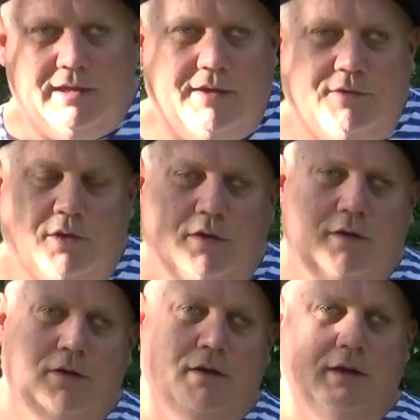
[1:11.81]
having,
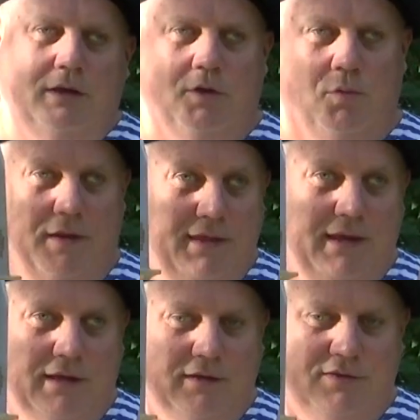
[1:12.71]
one of
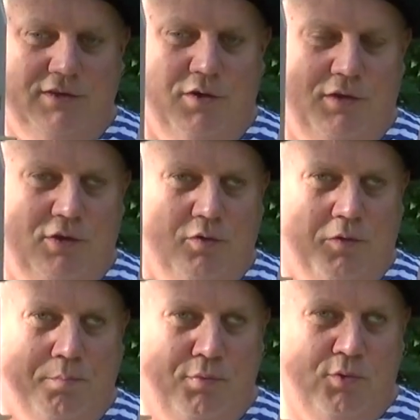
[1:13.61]
these, the
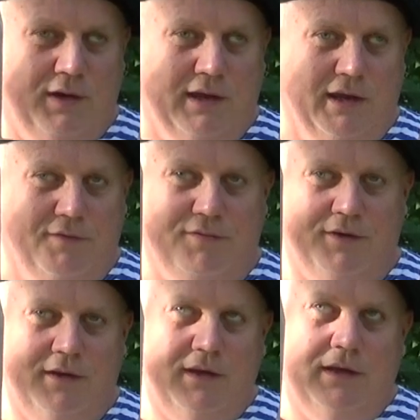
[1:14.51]
old Bowie knife.
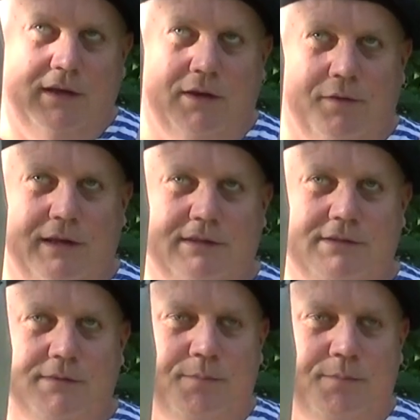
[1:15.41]
This,